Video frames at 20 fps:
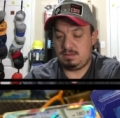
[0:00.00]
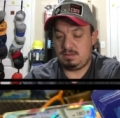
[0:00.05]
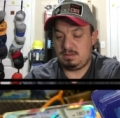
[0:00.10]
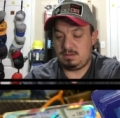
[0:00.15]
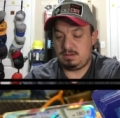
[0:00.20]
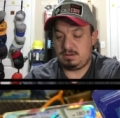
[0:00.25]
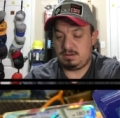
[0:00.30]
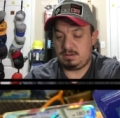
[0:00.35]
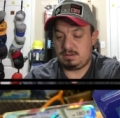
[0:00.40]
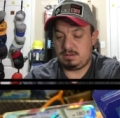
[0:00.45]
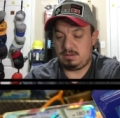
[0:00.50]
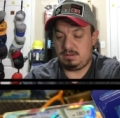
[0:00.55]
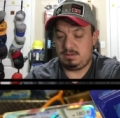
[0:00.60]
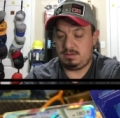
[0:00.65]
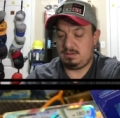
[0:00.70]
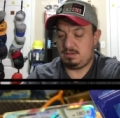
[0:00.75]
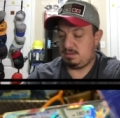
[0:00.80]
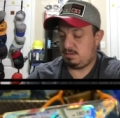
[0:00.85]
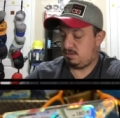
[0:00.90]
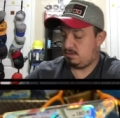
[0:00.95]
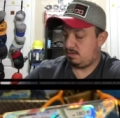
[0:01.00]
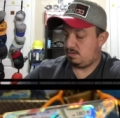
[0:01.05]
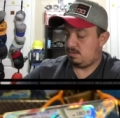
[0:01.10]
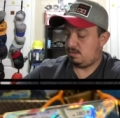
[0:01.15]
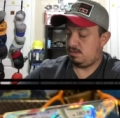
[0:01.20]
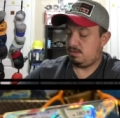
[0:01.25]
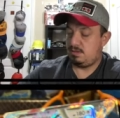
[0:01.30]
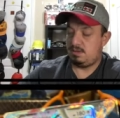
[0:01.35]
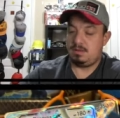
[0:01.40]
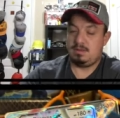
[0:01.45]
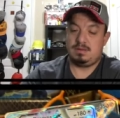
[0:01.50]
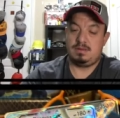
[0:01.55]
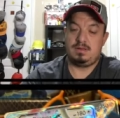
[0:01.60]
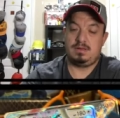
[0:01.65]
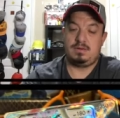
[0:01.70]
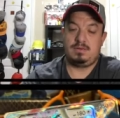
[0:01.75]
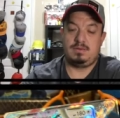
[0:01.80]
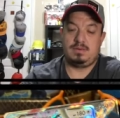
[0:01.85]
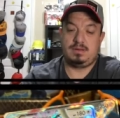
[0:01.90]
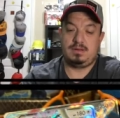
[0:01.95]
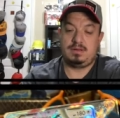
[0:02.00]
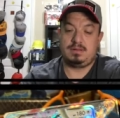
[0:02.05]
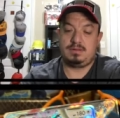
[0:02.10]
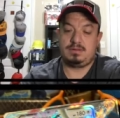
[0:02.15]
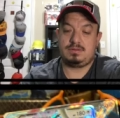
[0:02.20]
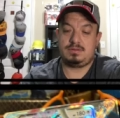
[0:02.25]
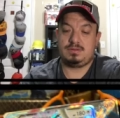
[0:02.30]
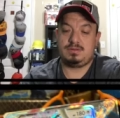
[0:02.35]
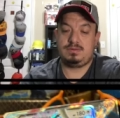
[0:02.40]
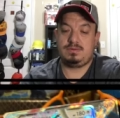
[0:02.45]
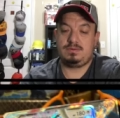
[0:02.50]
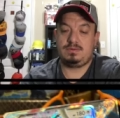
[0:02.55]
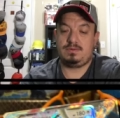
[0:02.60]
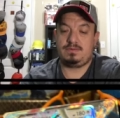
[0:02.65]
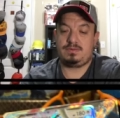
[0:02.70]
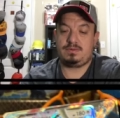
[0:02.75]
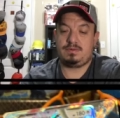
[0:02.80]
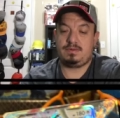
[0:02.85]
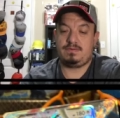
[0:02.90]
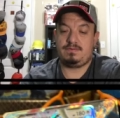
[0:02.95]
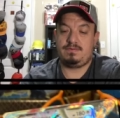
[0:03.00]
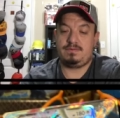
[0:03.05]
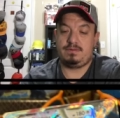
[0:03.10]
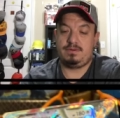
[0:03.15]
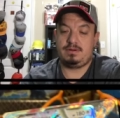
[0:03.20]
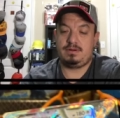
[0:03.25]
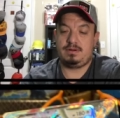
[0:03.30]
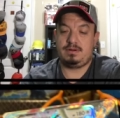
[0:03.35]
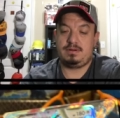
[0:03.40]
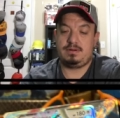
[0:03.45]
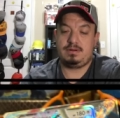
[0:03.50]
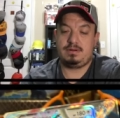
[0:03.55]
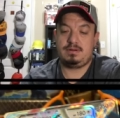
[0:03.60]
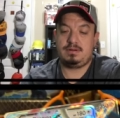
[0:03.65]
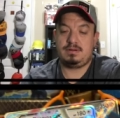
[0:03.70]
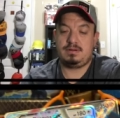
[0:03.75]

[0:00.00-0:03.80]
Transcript: There you go. One, two, three, four.